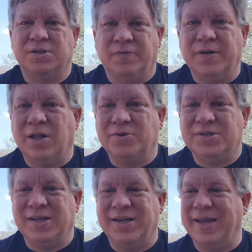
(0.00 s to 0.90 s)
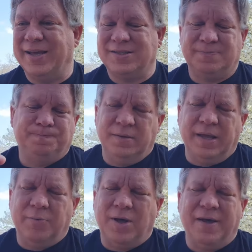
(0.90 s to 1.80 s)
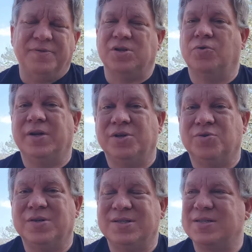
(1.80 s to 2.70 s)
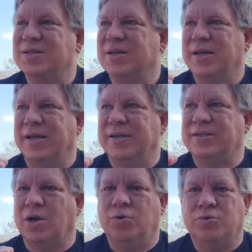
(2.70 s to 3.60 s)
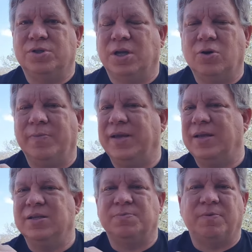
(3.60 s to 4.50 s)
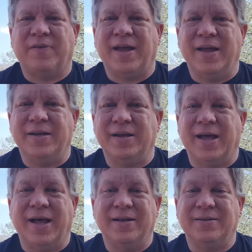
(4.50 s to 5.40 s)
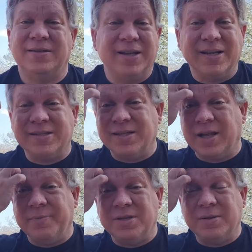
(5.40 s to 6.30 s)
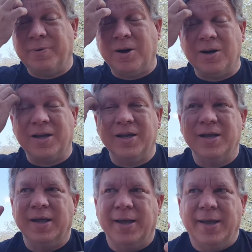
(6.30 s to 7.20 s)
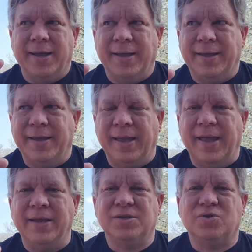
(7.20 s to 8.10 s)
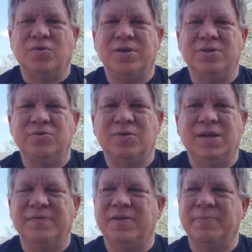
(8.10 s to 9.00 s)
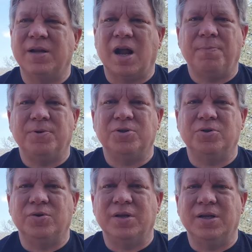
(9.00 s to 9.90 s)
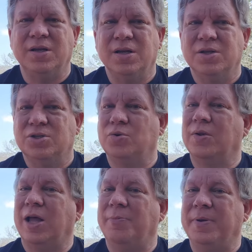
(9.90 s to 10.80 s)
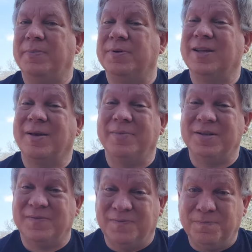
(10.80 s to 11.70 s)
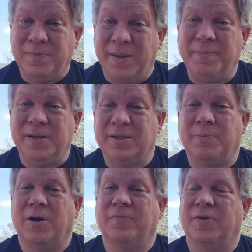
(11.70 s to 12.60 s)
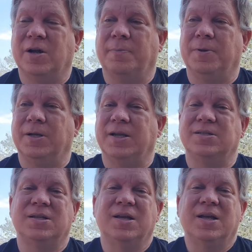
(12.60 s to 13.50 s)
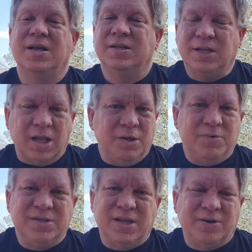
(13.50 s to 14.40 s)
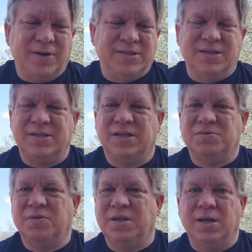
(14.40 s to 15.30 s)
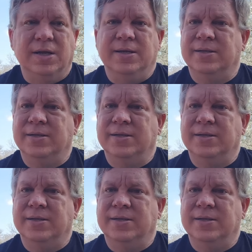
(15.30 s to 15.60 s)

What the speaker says: Silver Dollar City guests that will have its own entrance, its own shuttle means, provide tickets to come into the park, and it's going to give them an opportunity to allow people to come in and be at the park for a couple days. Dollywood's had great success with it.